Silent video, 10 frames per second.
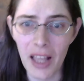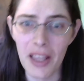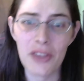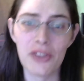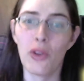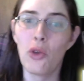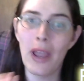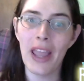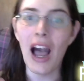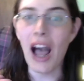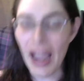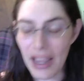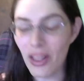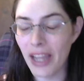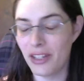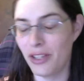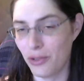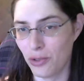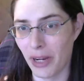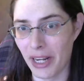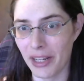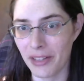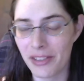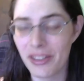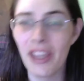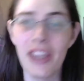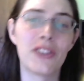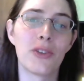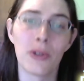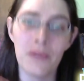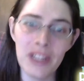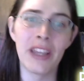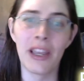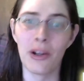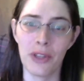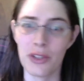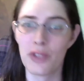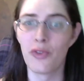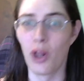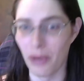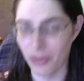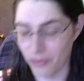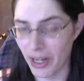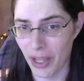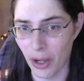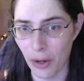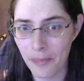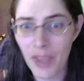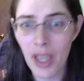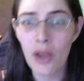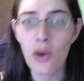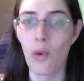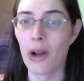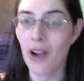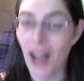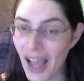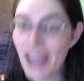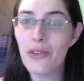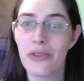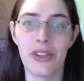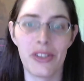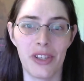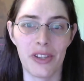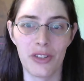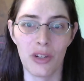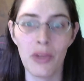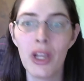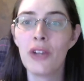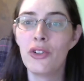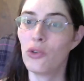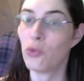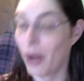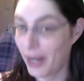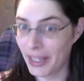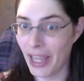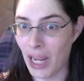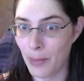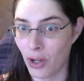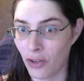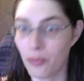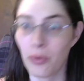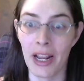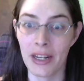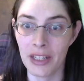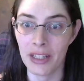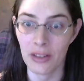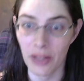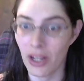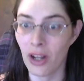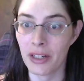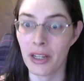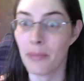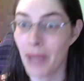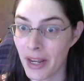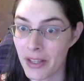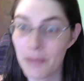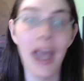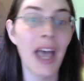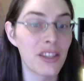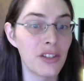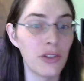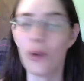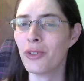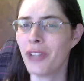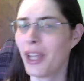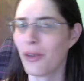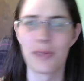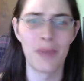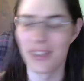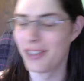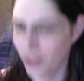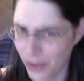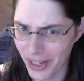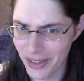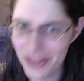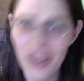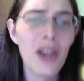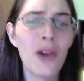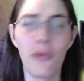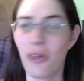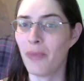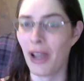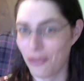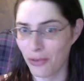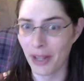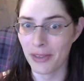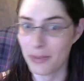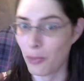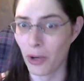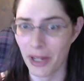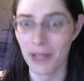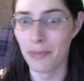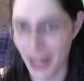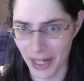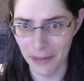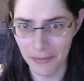So the way I like to use Radiance is sort of detailed in this following video, where I use the system to run a game of Brandon Leon Cambetta's Pasión de los Pasiones with my friends Morgan and Megan.